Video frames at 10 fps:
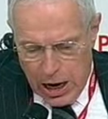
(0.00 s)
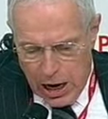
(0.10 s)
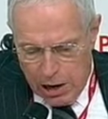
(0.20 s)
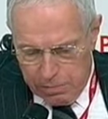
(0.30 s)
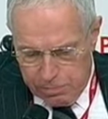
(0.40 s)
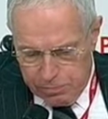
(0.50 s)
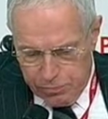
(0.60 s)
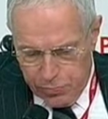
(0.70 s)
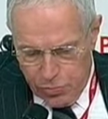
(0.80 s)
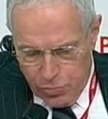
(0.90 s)

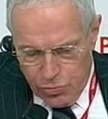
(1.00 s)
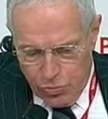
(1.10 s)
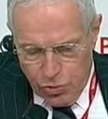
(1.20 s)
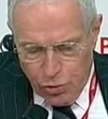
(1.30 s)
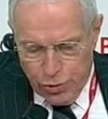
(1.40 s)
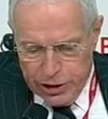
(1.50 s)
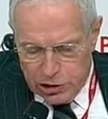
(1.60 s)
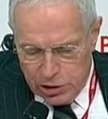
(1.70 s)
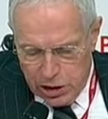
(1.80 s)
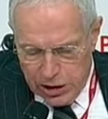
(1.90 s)
The
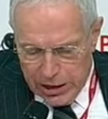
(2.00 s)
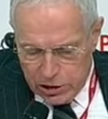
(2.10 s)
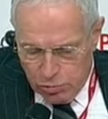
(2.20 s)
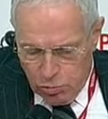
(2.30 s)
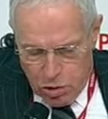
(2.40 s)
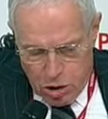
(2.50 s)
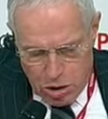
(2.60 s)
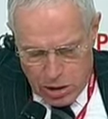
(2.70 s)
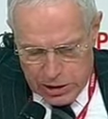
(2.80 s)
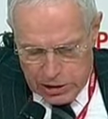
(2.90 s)
reason that that's
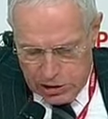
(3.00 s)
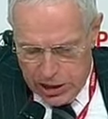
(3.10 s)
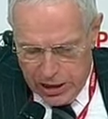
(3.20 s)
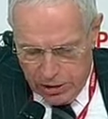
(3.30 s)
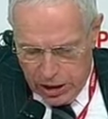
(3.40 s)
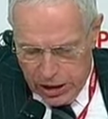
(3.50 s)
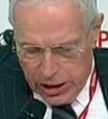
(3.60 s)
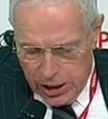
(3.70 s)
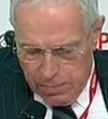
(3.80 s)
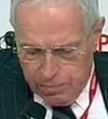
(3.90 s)
wrong is that
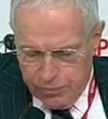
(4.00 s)
the